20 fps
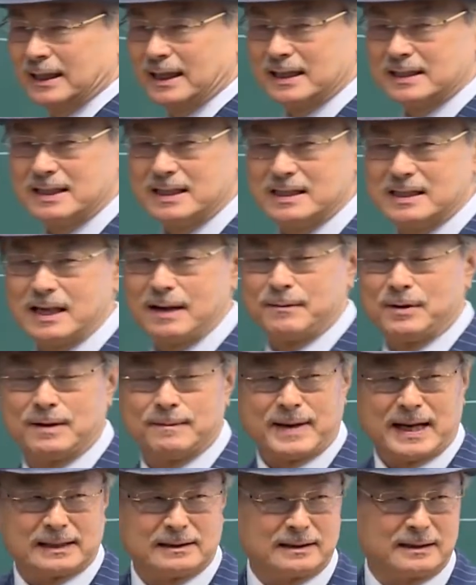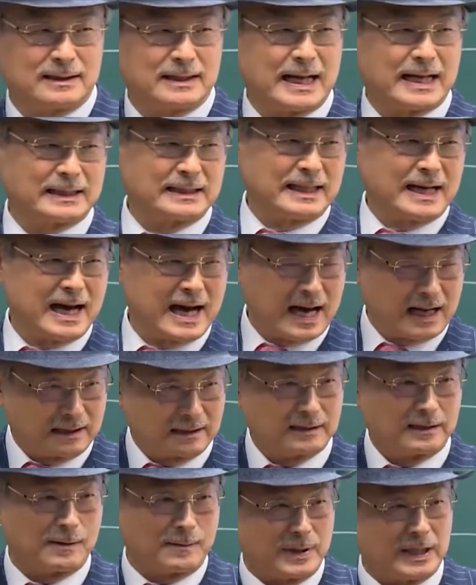can't make any more than
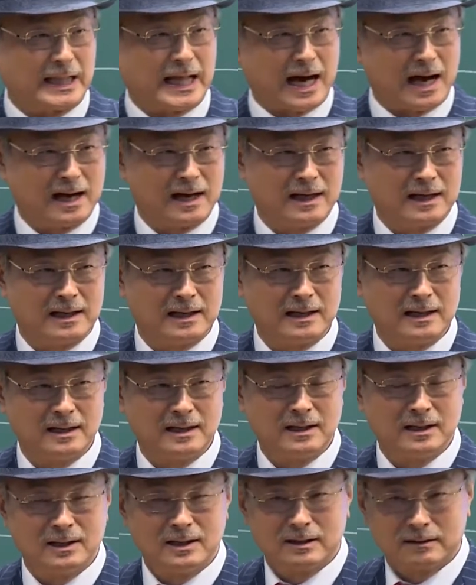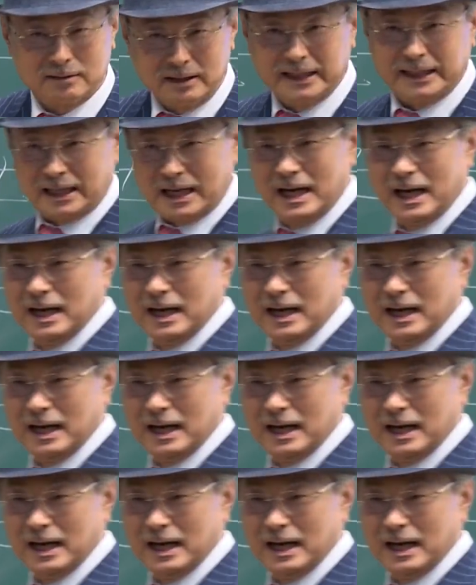that. Do you think